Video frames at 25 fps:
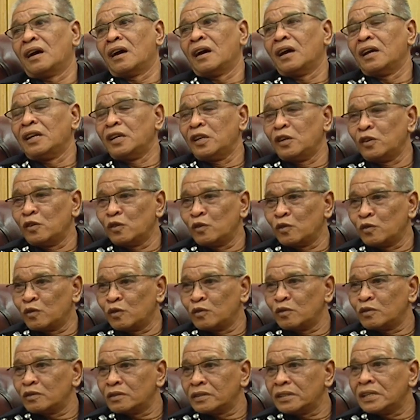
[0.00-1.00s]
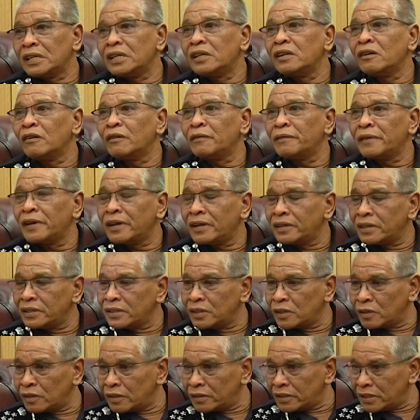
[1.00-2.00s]
new
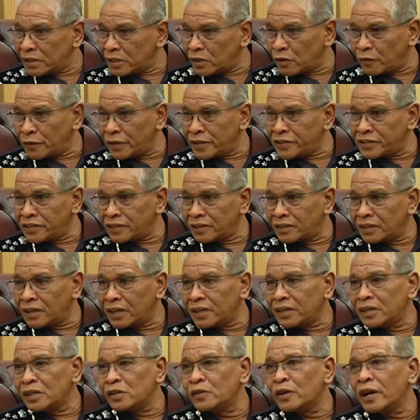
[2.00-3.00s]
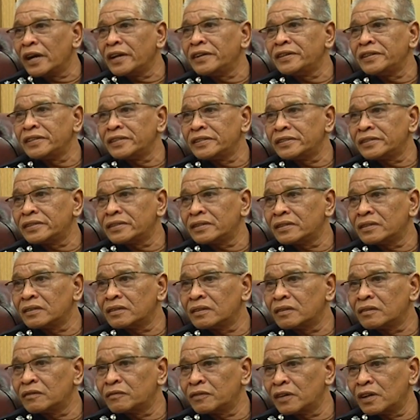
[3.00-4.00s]
innovation and new ideas
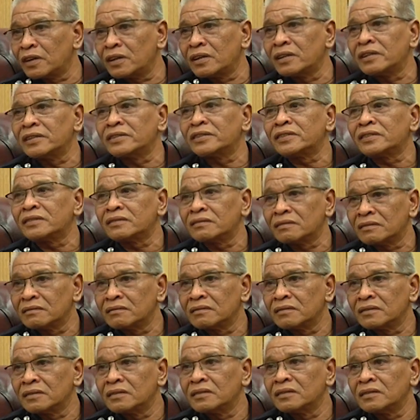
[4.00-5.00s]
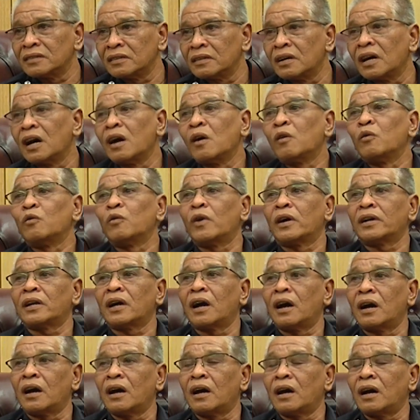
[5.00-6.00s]
for us. No? What
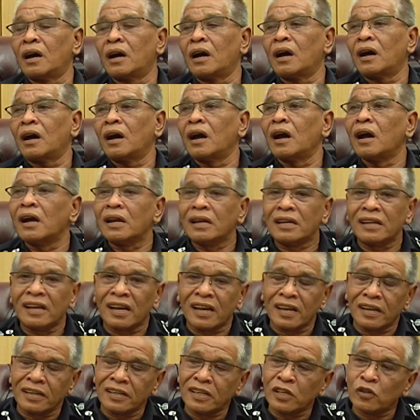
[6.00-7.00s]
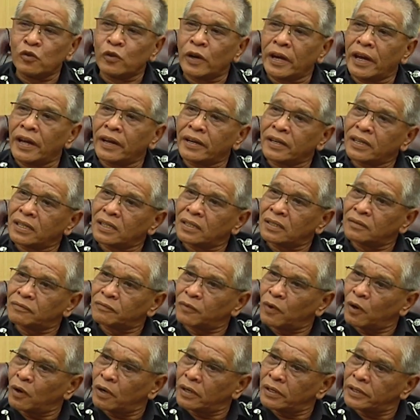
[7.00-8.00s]
are new area
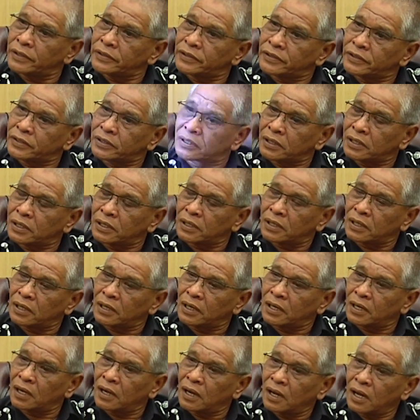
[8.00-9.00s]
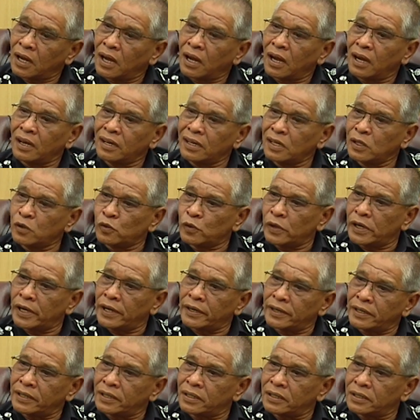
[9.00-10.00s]
for us? New
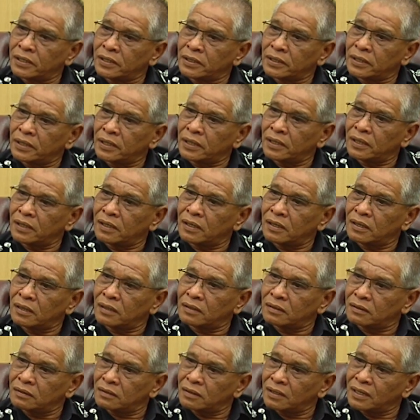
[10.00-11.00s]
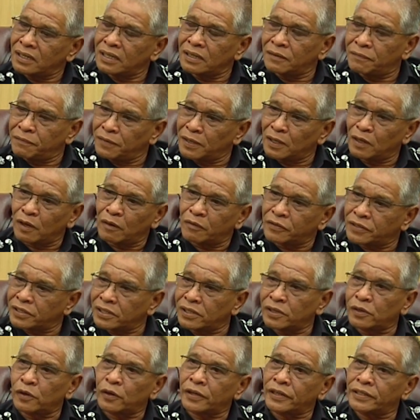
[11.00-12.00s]
area in the field of
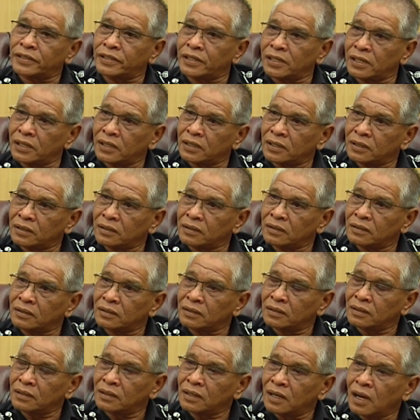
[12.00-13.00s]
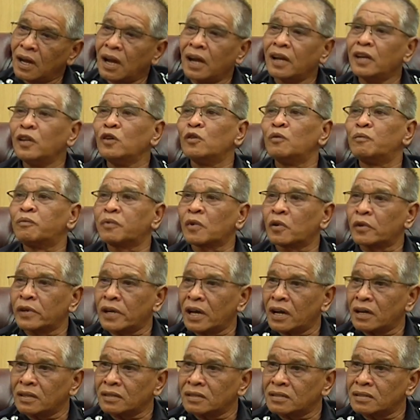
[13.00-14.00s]
security, new
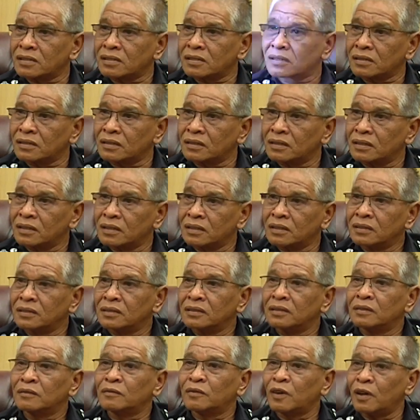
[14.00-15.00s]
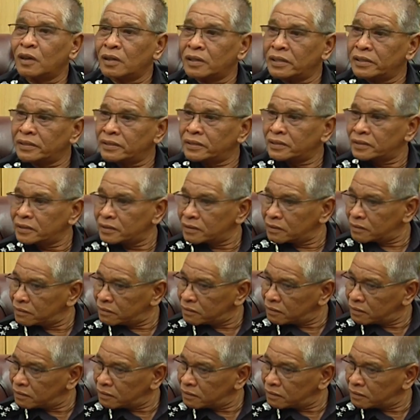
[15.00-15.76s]
products for us